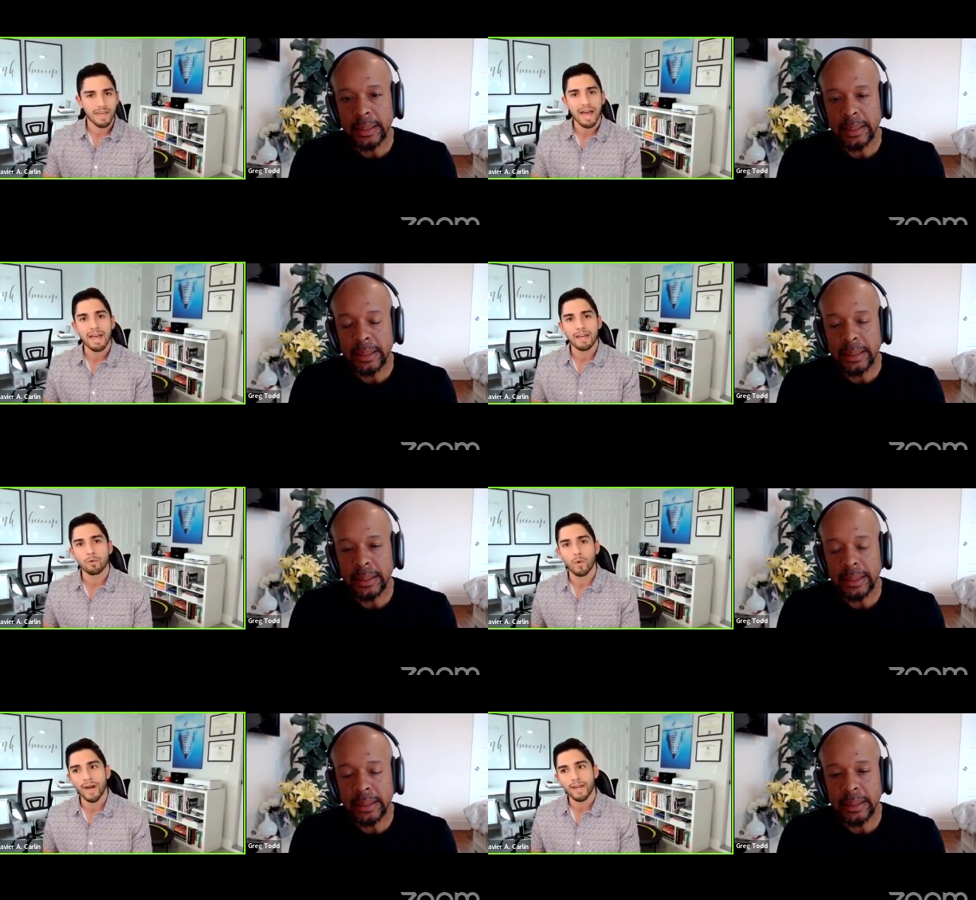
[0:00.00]
Speaker 1: that
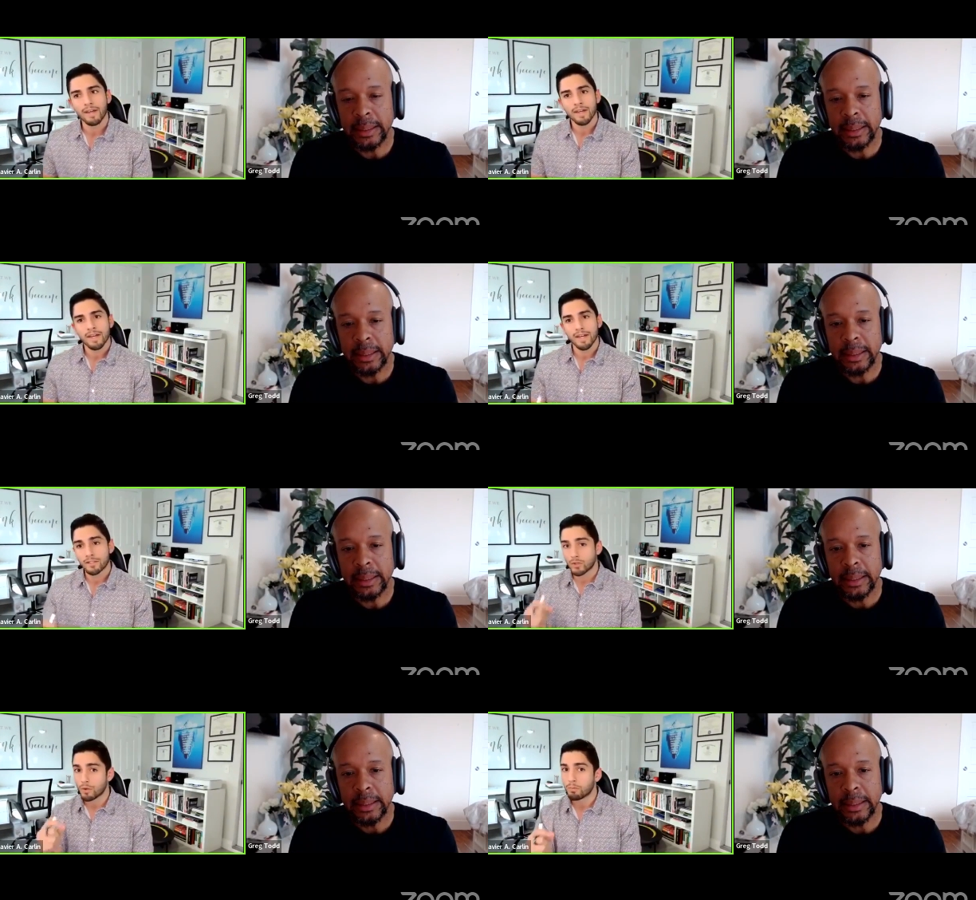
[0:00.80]
and why
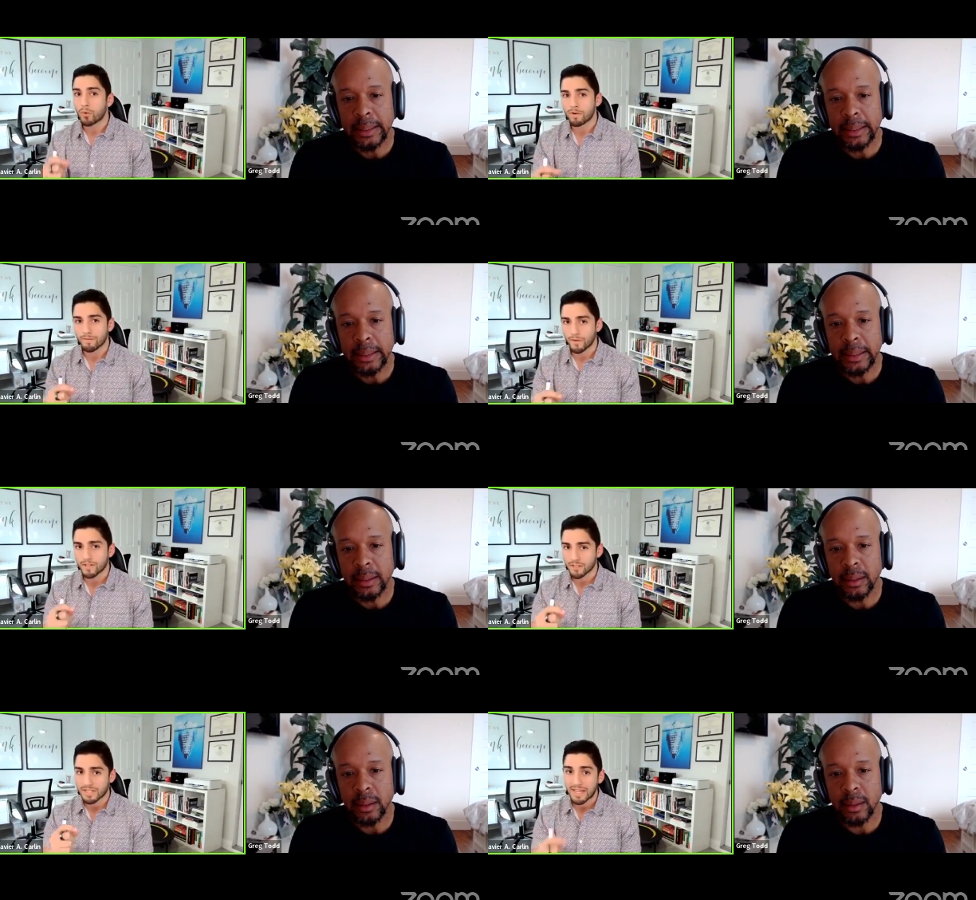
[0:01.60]
it's so important for
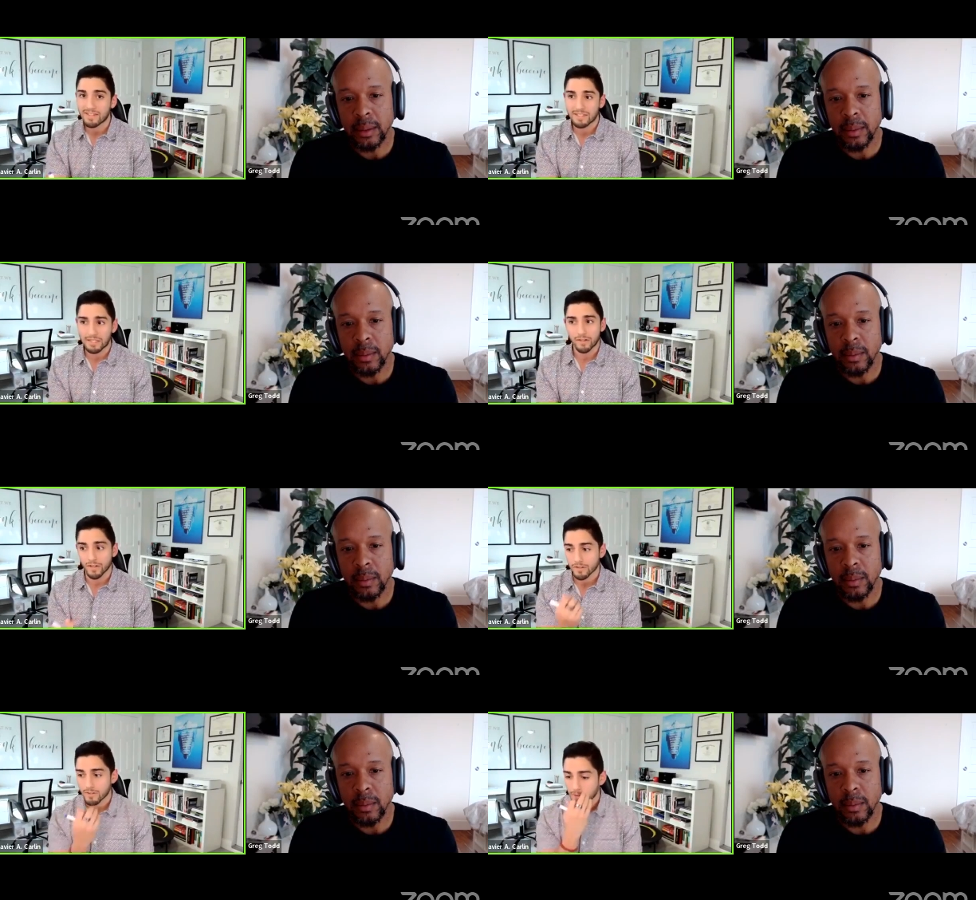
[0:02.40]
us to take this
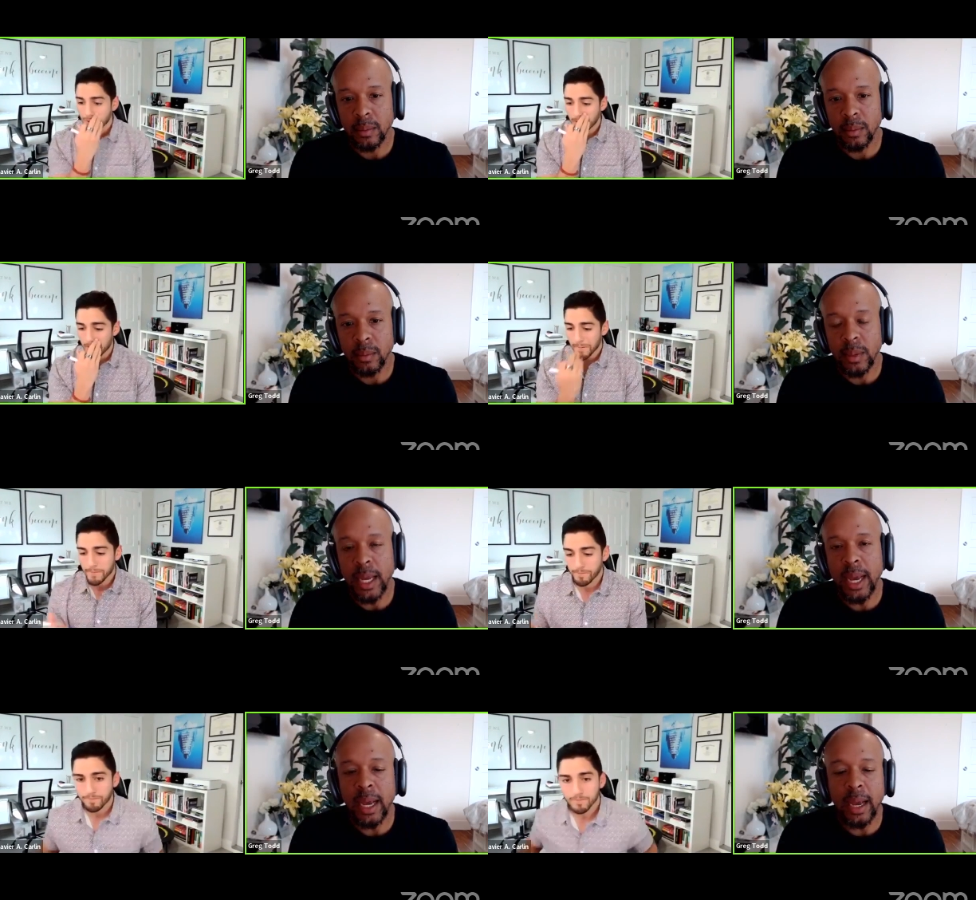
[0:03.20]
serious.
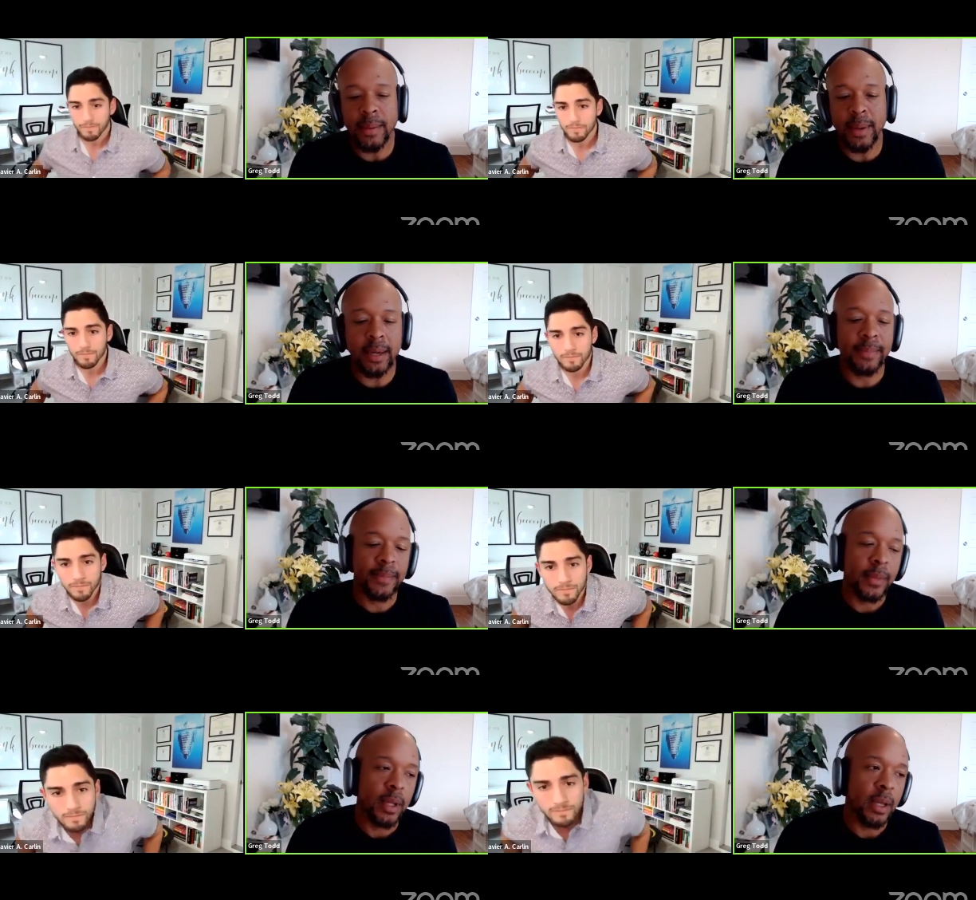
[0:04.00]
Speaker 2: Yeah, I mean,
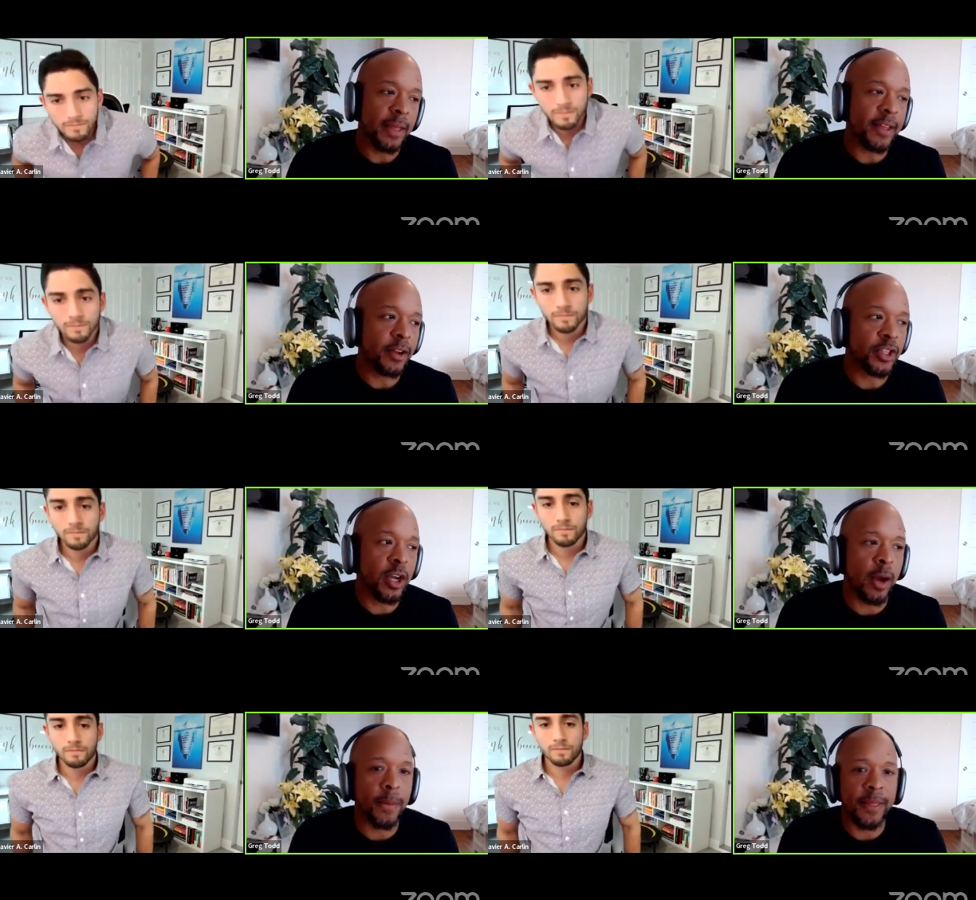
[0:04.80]
I think there's
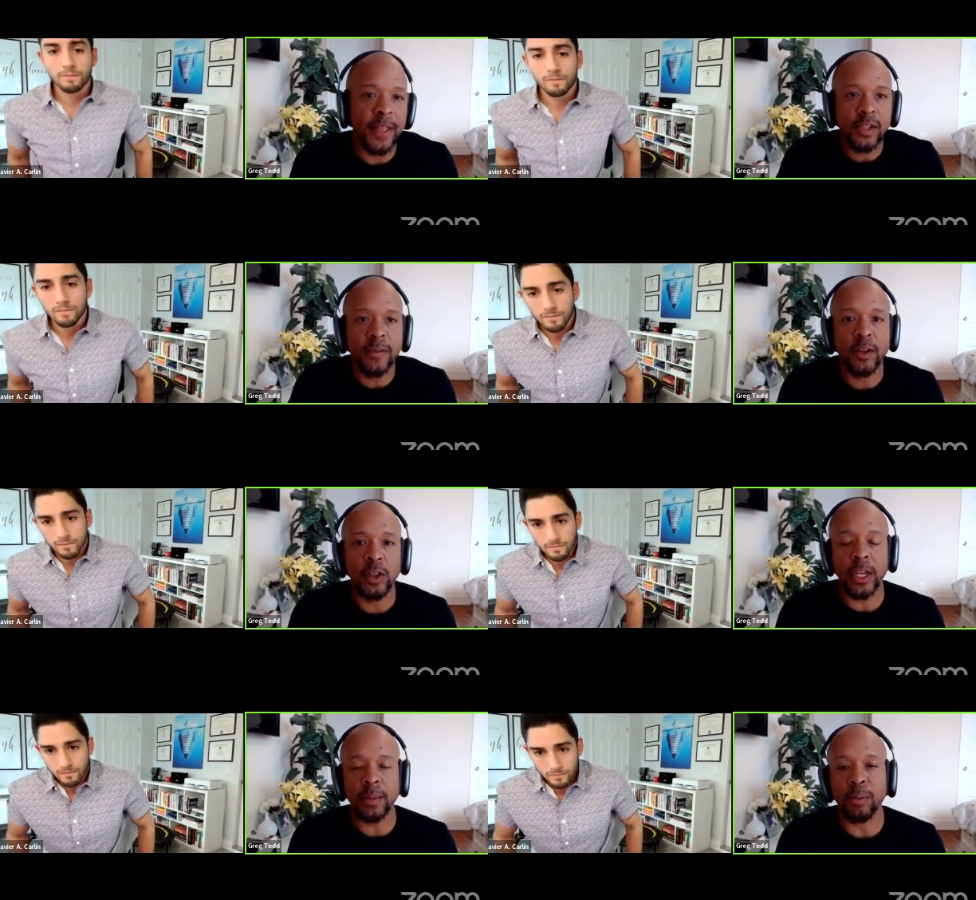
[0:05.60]
a couple things. If
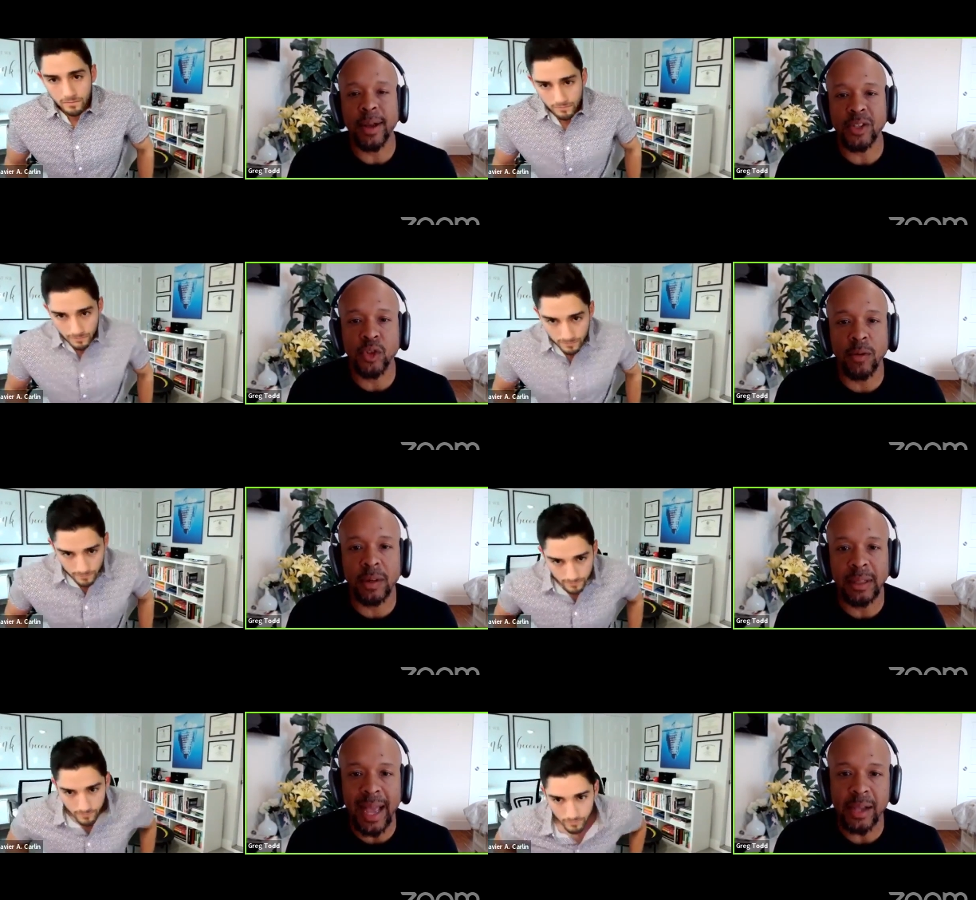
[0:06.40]
you look at prices
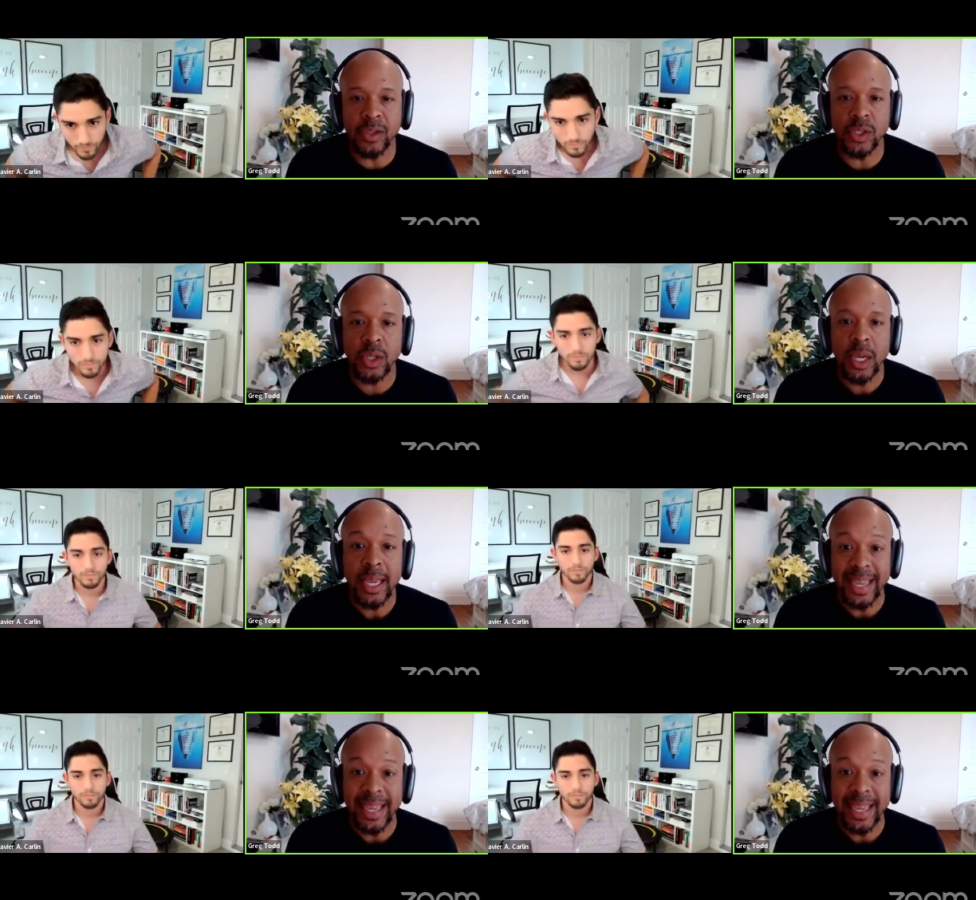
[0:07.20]
over the last